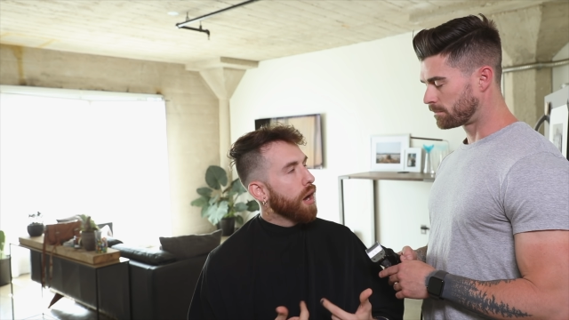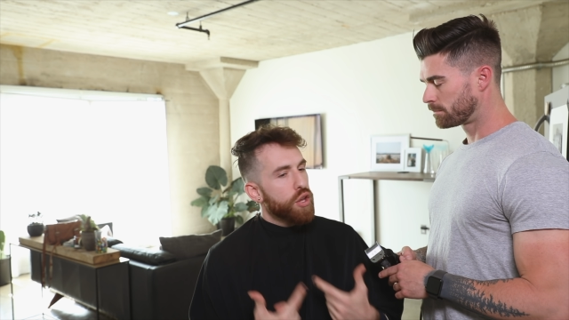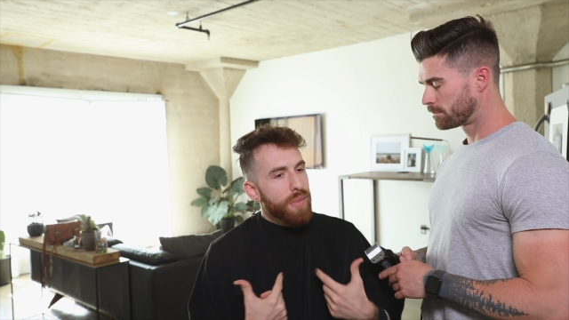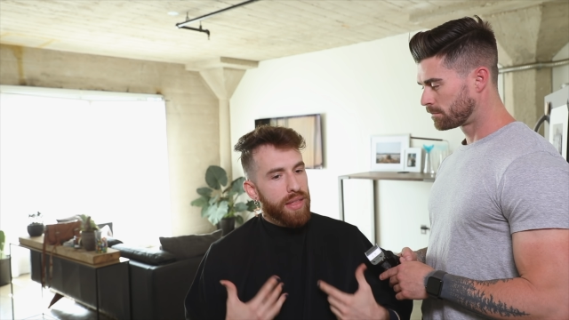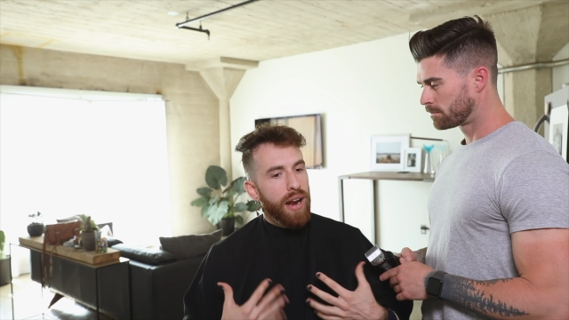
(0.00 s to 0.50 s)
Speaker 1: Are
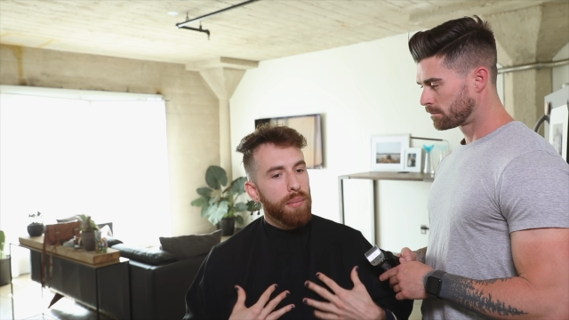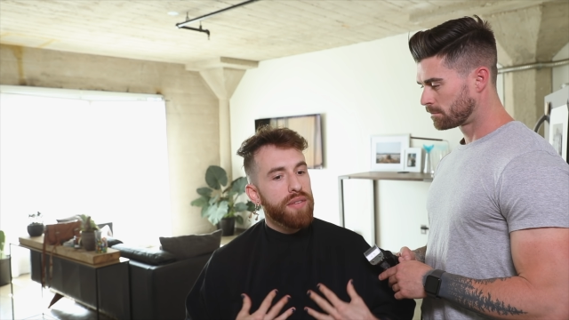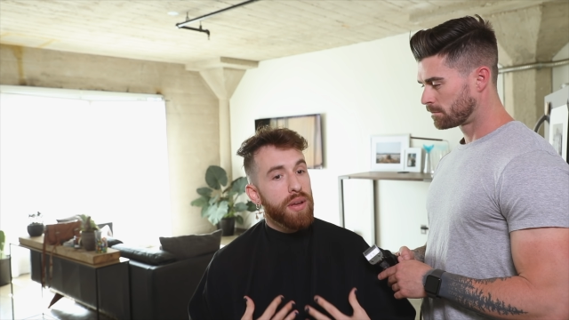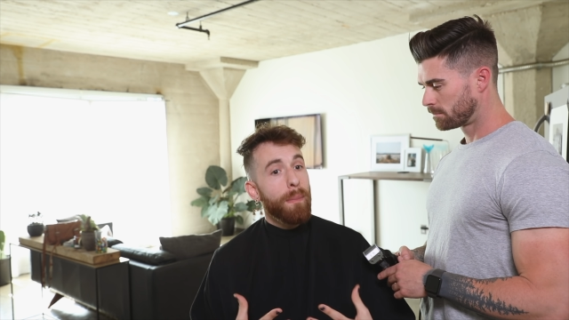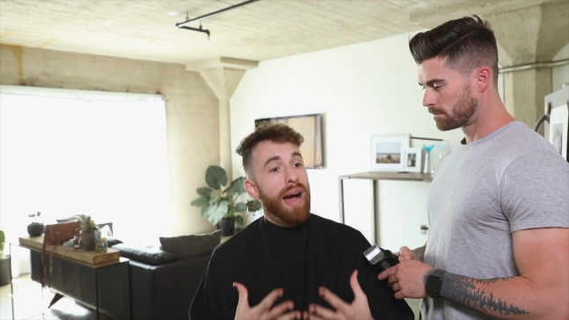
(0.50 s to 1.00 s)
you mad that I'm
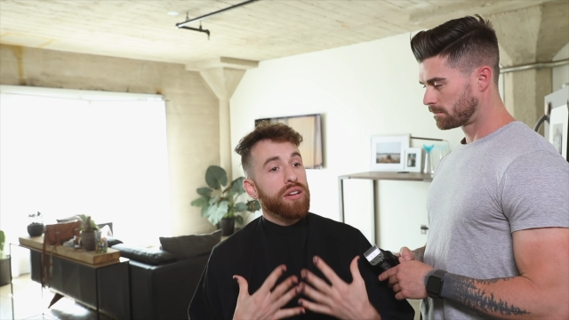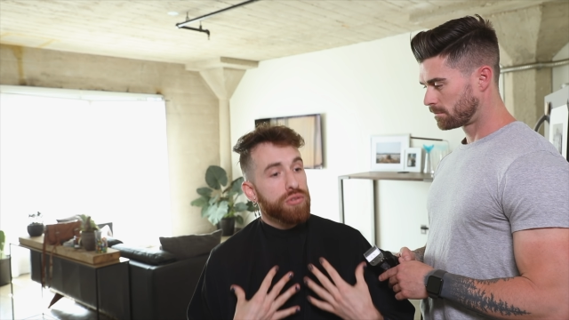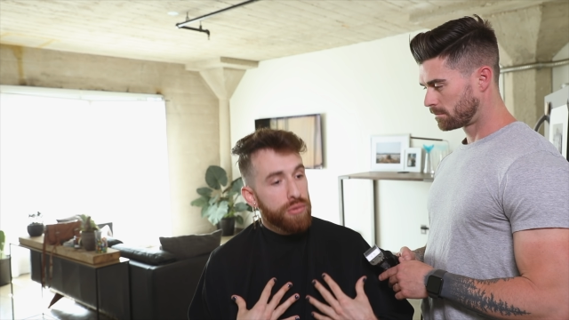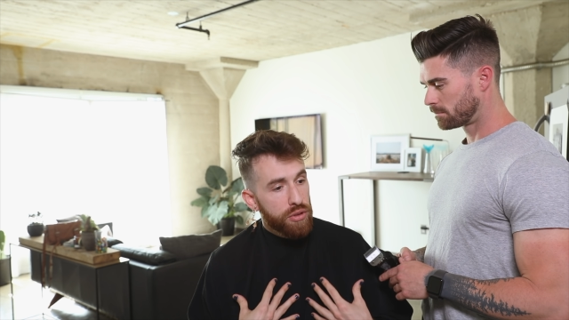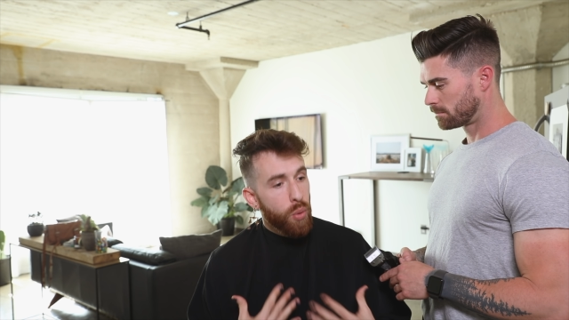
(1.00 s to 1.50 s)
living my
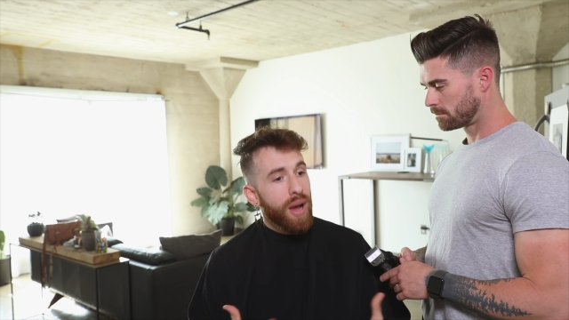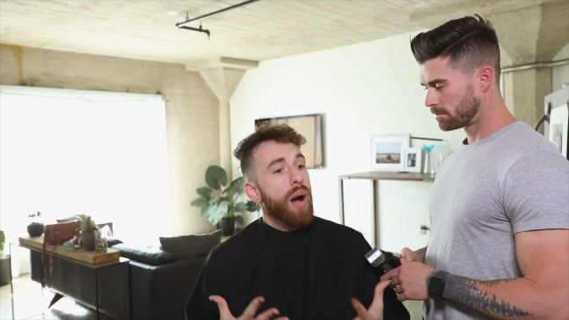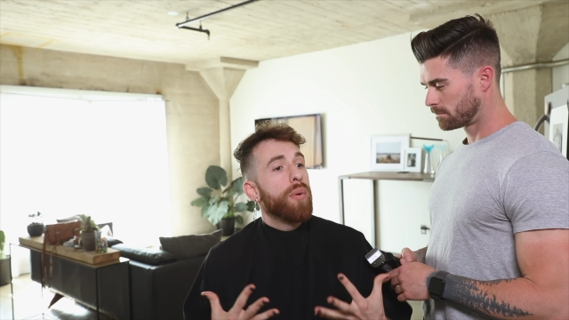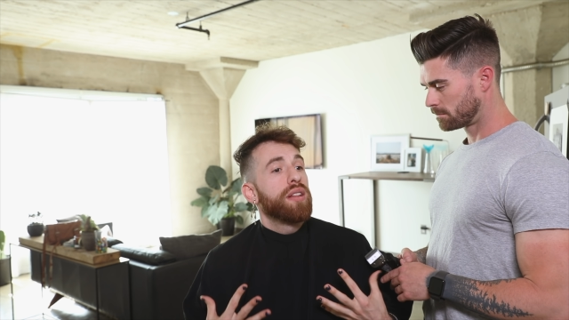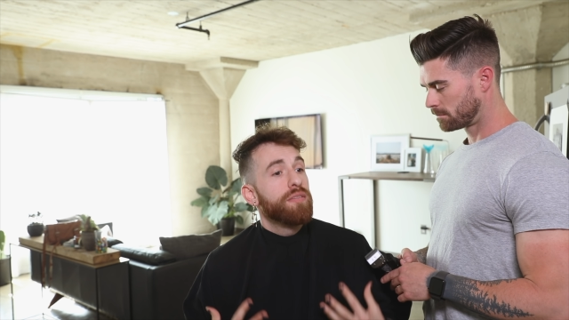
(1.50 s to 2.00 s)
truth the way
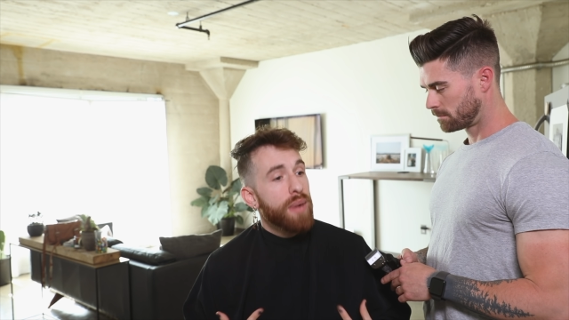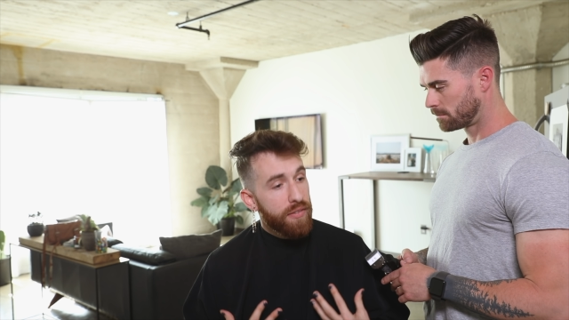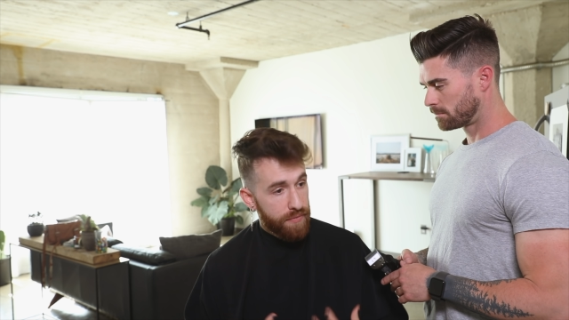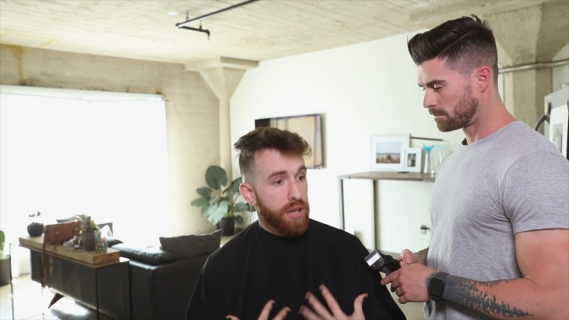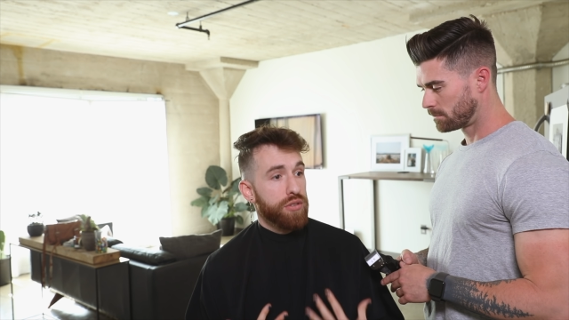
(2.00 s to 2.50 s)
I want to live
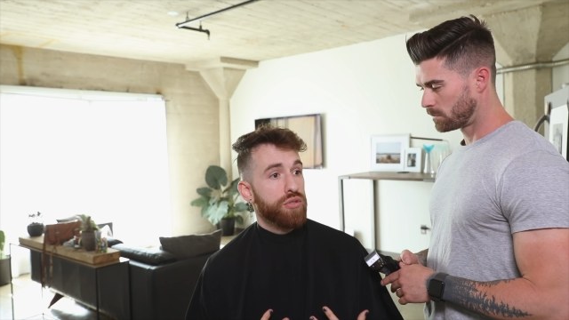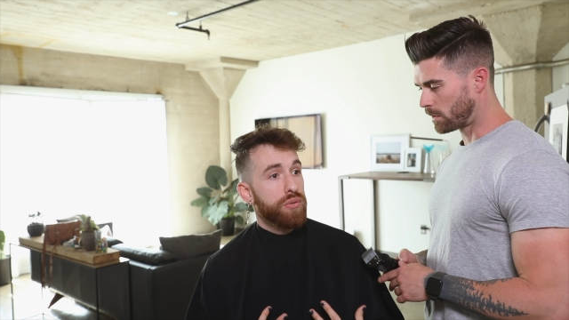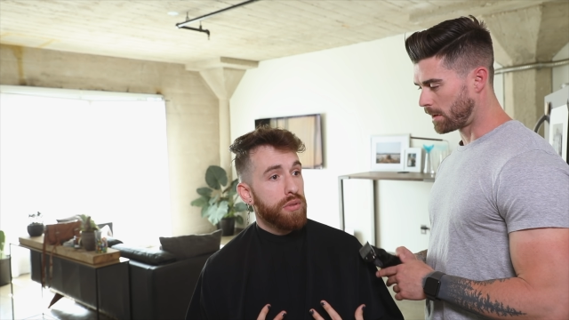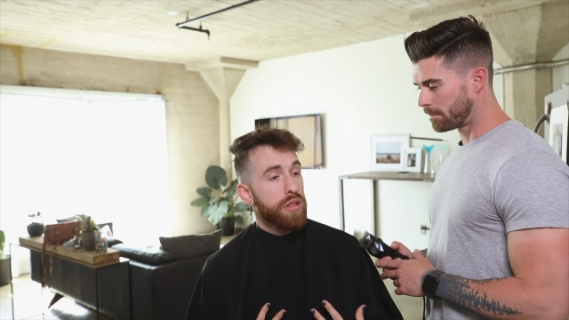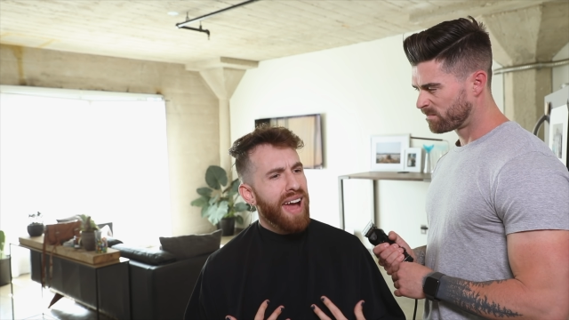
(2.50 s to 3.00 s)
my fucking truth?" Right.